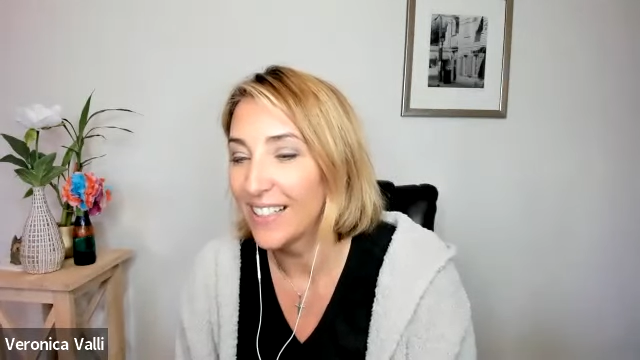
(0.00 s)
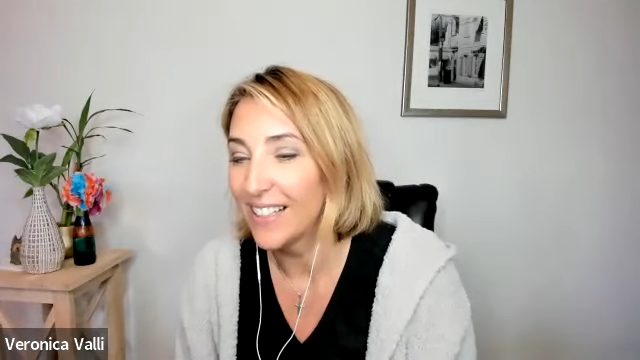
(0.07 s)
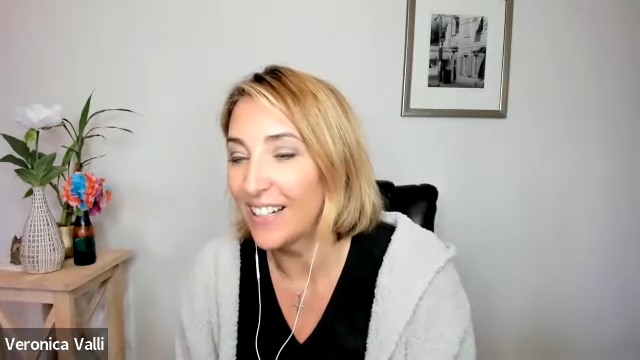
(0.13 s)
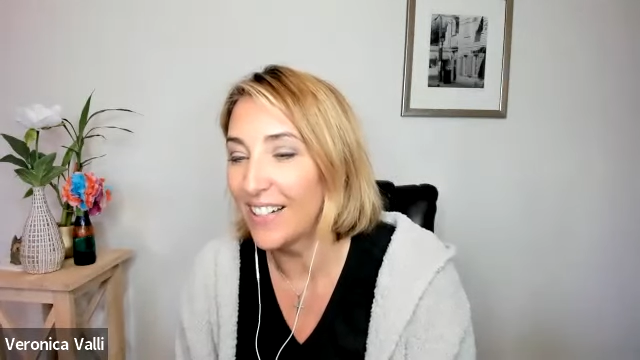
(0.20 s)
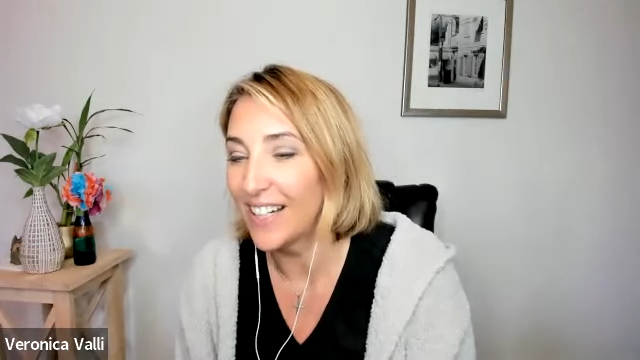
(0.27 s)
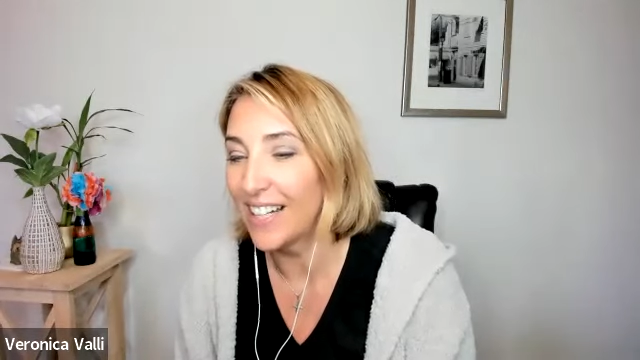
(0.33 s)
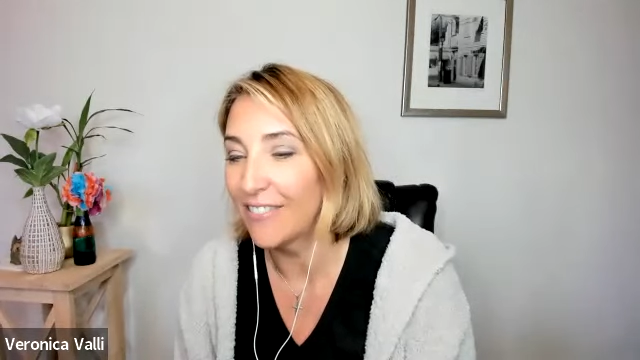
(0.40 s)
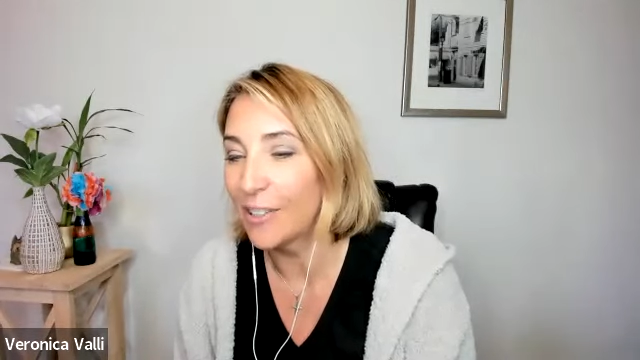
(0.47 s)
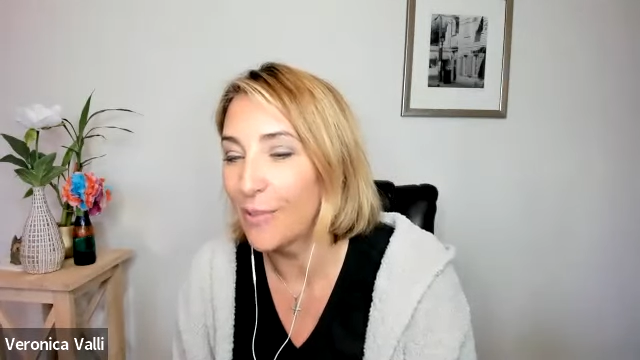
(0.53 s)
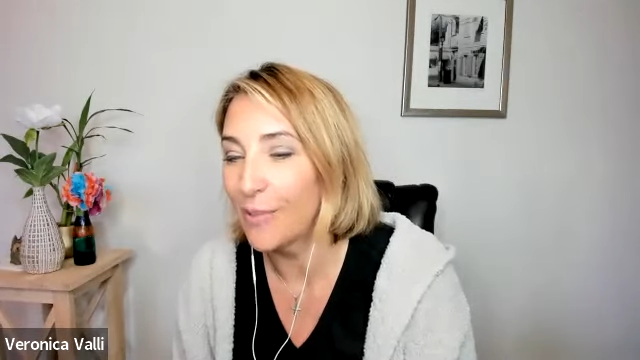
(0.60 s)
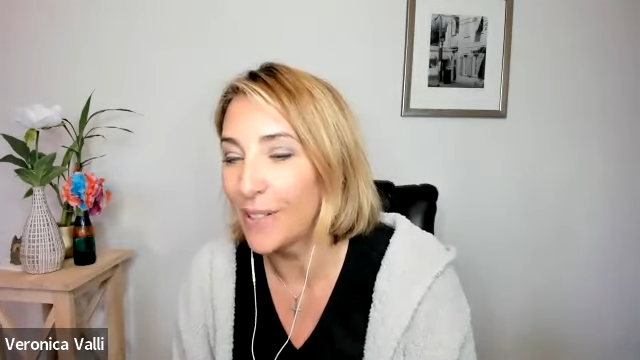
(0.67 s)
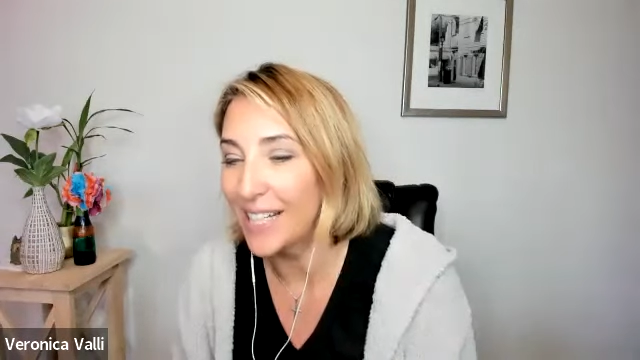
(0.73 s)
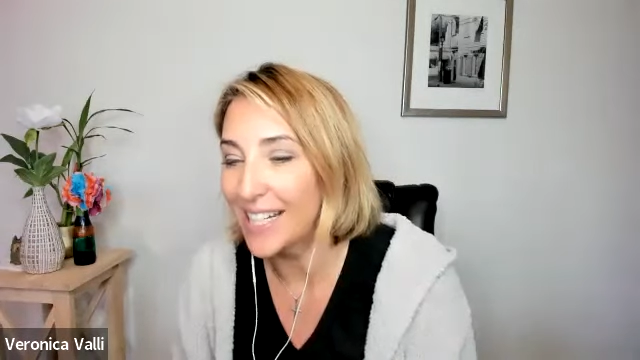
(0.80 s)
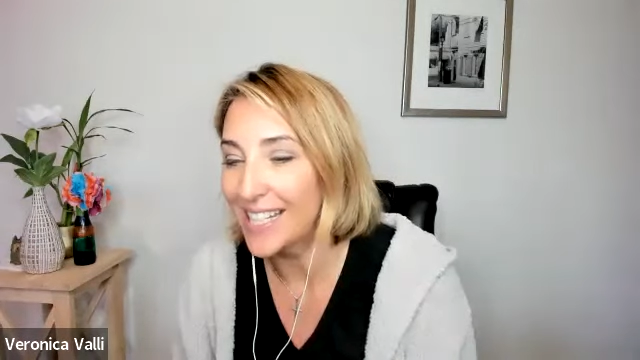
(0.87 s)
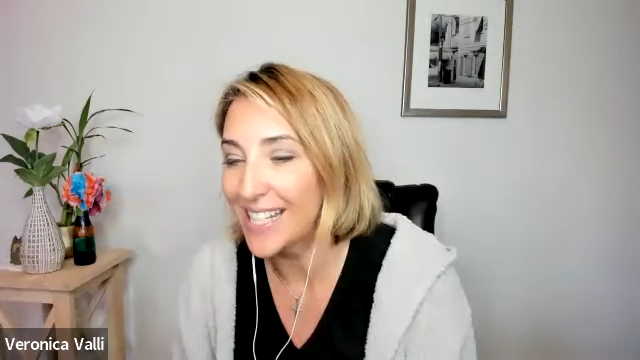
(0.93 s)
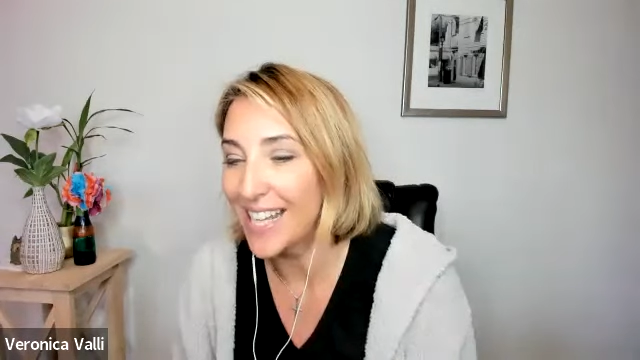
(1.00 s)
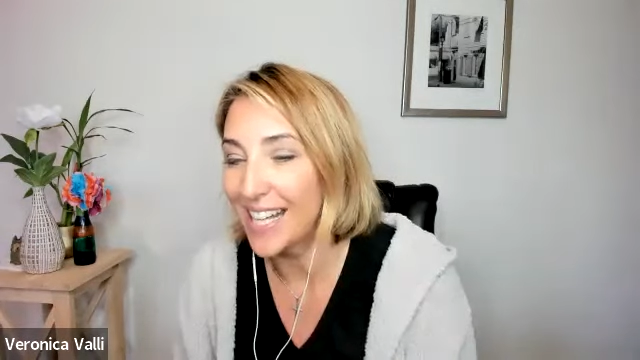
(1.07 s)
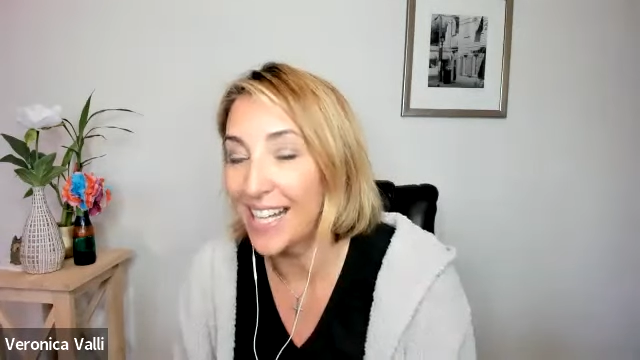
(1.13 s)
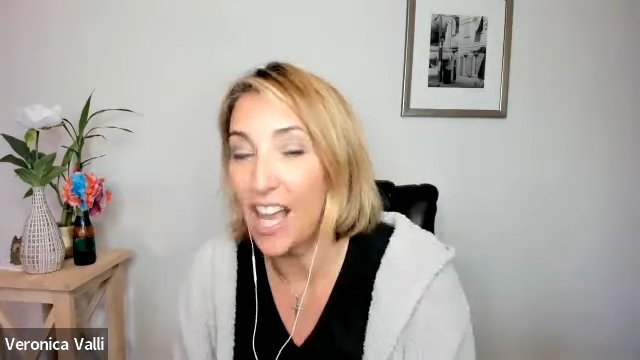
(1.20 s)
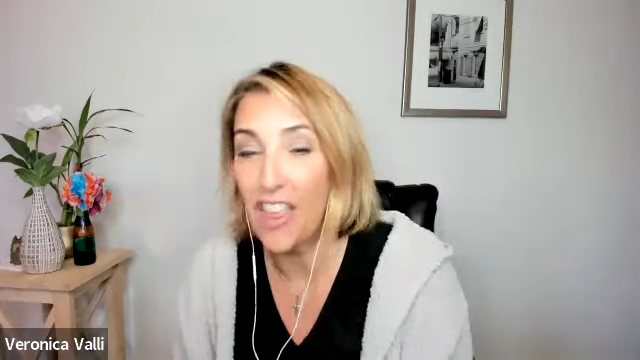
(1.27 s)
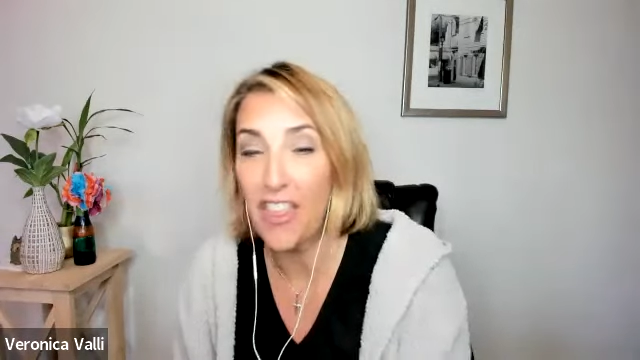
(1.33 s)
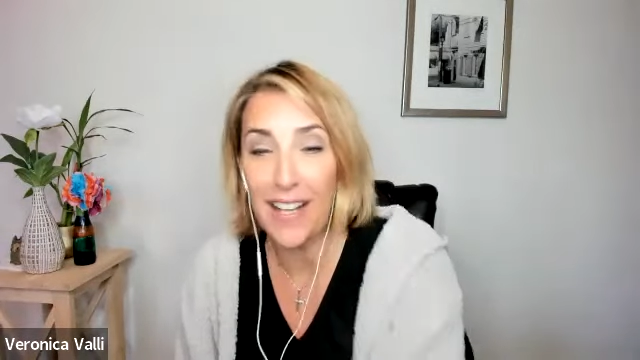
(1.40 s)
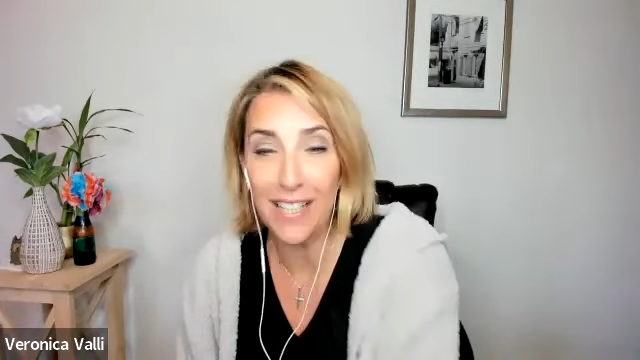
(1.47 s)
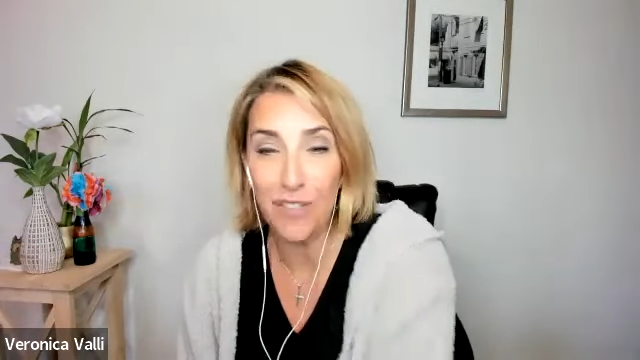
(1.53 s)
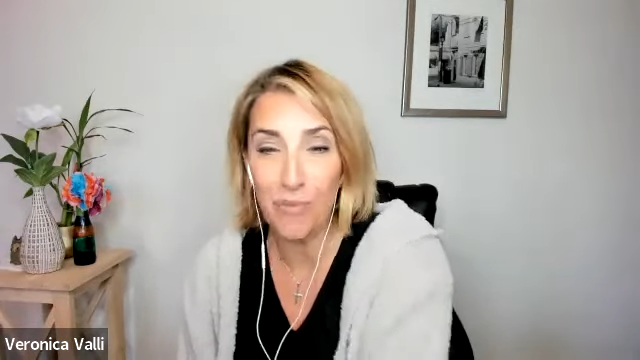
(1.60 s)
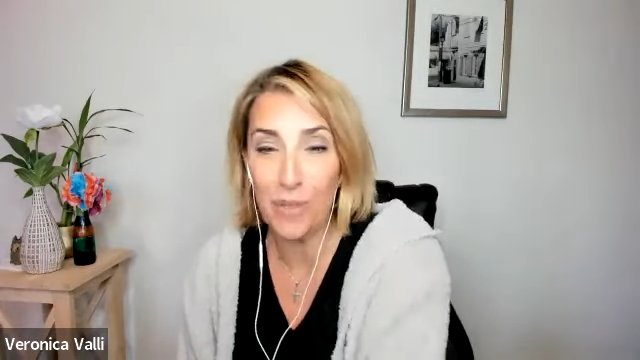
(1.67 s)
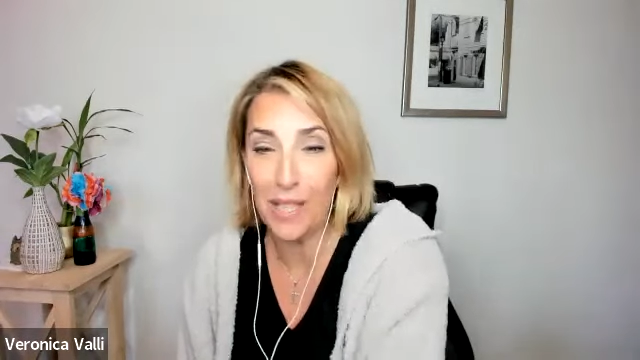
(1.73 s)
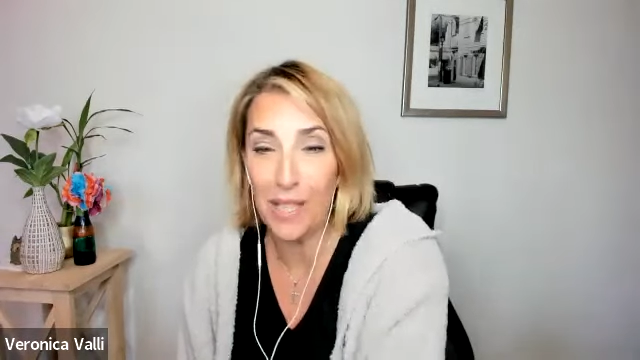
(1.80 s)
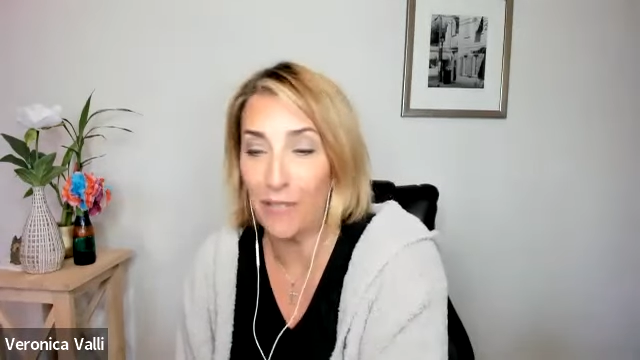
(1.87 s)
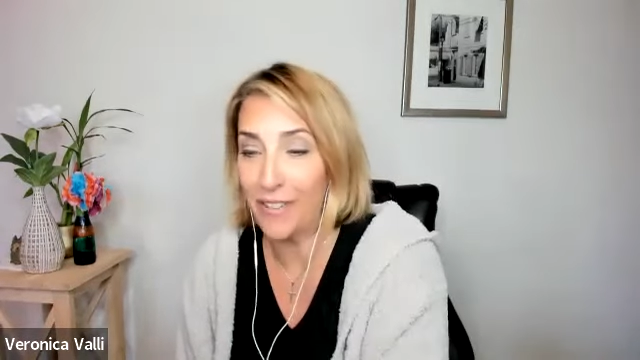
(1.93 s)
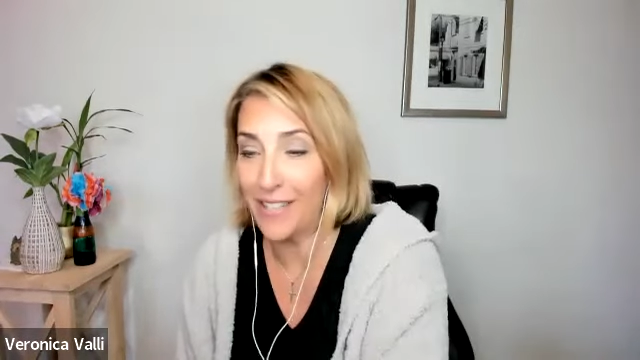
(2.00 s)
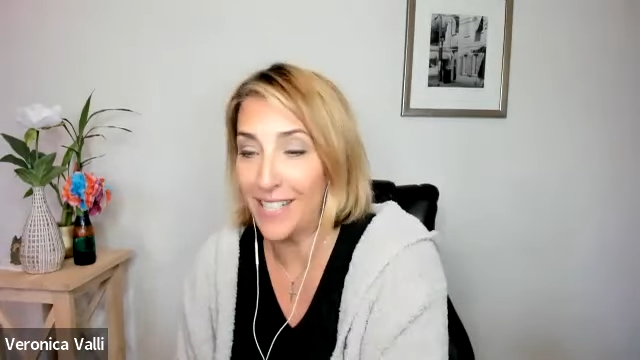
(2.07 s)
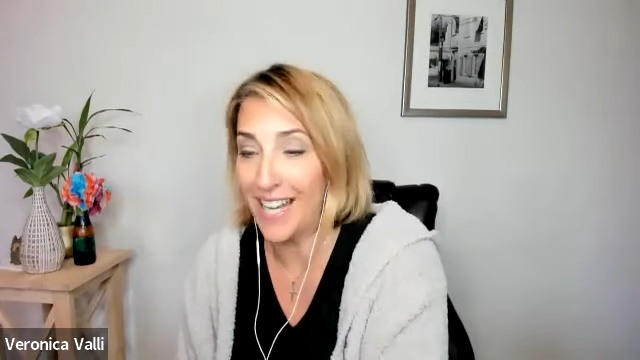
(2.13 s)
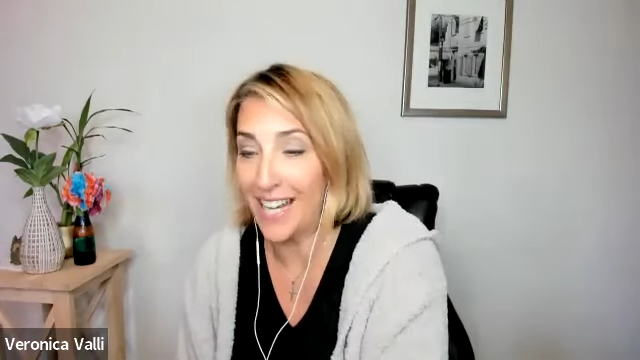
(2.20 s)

All right, everybody. Take care. Thanks for putting up with the